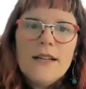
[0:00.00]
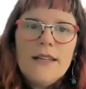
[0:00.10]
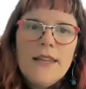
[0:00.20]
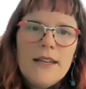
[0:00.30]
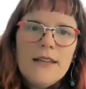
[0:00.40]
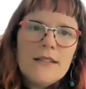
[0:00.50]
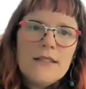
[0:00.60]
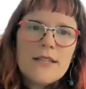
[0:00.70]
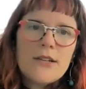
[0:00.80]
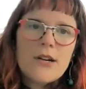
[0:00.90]
And then
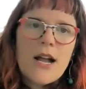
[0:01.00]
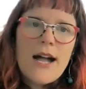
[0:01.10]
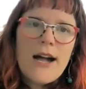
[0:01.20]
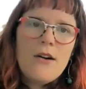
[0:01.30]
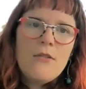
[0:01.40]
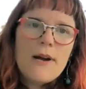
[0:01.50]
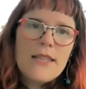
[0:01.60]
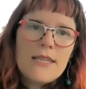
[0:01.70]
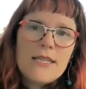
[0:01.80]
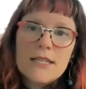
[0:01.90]
consider, how
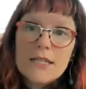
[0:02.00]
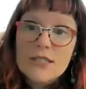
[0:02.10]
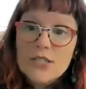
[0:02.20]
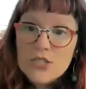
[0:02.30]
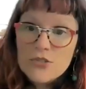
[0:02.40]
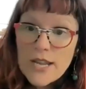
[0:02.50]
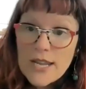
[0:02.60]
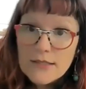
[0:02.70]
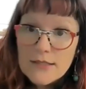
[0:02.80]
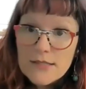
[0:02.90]
might these
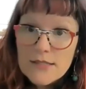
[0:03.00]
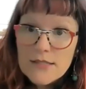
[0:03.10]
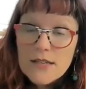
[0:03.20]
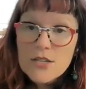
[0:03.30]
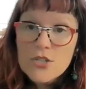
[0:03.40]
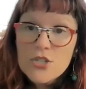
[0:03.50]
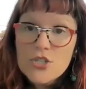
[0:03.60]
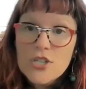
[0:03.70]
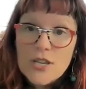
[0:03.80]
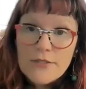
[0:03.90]
constraints
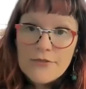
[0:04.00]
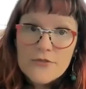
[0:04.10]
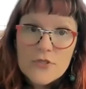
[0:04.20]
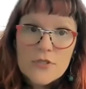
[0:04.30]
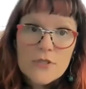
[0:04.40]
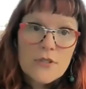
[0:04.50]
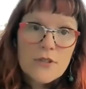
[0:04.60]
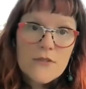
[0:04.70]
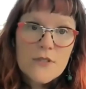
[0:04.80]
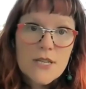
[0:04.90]
shift
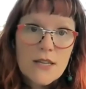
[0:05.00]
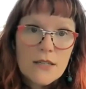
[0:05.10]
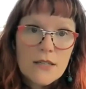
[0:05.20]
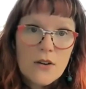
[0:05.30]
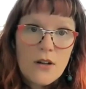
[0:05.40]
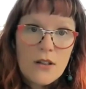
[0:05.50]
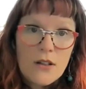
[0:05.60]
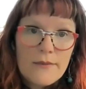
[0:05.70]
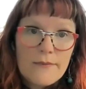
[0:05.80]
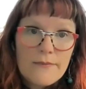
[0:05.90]
the daily
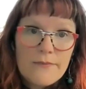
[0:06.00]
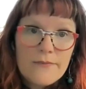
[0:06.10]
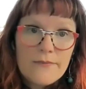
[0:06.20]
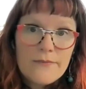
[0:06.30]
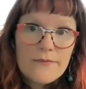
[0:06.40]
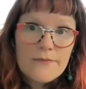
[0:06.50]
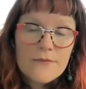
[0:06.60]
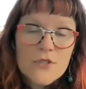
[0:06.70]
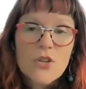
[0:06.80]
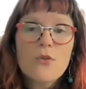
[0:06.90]
goal?
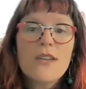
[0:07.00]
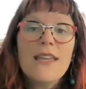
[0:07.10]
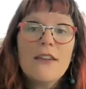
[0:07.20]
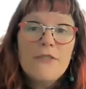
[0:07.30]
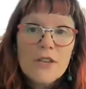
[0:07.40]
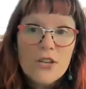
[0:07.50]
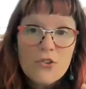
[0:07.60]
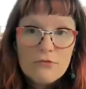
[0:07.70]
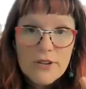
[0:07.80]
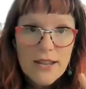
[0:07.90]
So given
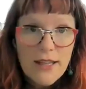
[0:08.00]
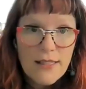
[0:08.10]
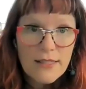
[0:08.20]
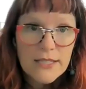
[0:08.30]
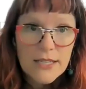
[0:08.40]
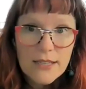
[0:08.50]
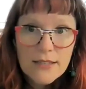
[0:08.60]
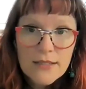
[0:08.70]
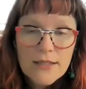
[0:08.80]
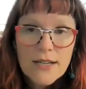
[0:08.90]
your reality,
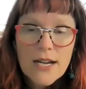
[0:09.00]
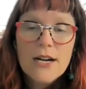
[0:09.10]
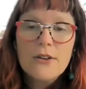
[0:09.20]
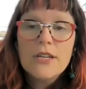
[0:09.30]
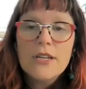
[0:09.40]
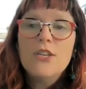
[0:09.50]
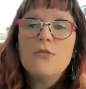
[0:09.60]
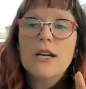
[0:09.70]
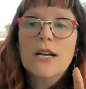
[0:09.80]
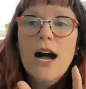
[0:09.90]
how can you
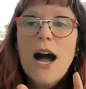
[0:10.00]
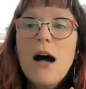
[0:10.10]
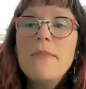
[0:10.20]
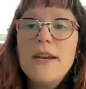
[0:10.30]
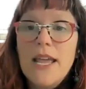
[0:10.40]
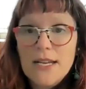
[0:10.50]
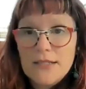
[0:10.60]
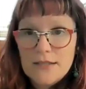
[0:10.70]
accommodate